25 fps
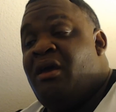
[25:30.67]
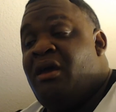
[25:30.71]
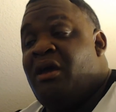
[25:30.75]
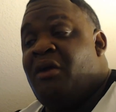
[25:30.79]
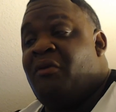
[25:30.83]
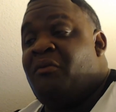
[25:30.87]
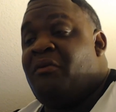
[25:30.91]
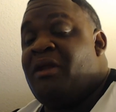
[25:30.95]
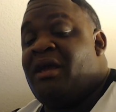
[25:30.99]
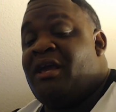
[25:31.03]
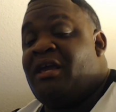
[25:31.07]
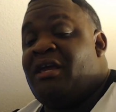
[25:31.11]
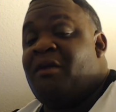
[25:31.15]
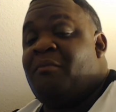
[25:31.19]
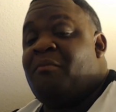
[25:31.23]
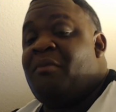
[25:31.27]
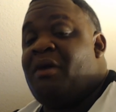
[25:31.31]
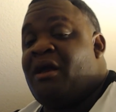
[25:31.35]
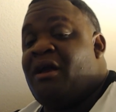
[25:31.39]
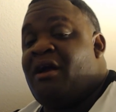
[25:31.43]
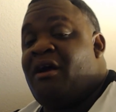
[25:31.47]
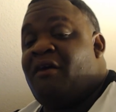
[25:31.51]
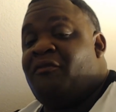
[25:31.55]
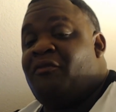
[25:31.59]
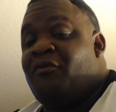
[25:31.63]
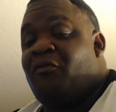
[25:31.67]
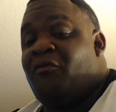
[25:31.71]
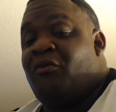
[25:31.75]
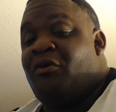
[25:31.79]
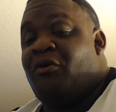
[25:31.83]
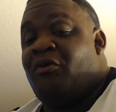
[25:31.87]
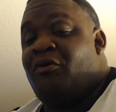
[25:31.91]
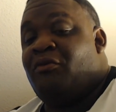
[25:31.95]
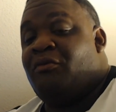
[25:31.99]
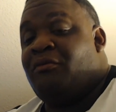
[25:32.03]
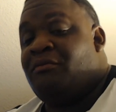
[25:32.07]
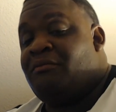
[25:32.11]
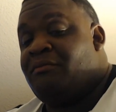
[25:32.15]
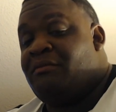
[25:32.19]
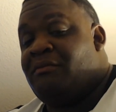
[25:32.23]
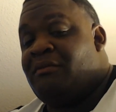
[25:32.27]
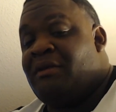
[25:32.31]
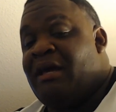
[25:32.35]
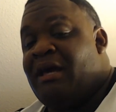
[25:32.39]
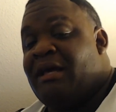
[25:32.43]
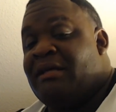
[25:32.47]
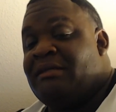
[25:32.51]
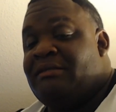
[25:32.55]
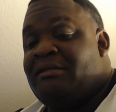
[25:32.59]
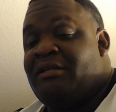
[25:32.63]
And when I get back off the road,
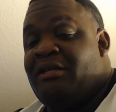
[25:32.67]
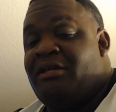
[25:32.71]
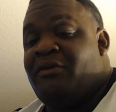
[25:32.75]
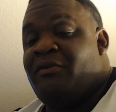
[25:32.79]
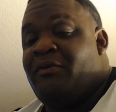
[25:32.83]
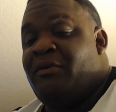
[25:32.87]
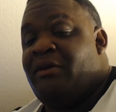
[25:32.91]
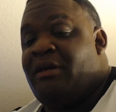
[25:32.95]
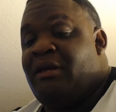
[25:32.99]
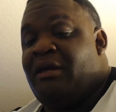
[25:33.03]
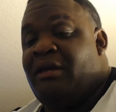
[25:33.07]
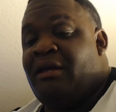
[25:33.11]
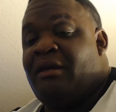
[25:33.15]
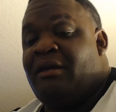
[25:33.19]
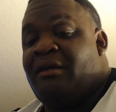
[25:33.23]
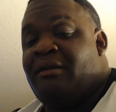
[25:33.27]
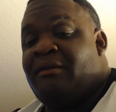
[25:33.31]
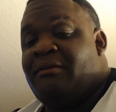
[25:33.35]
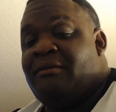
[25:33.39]
I'll see you again.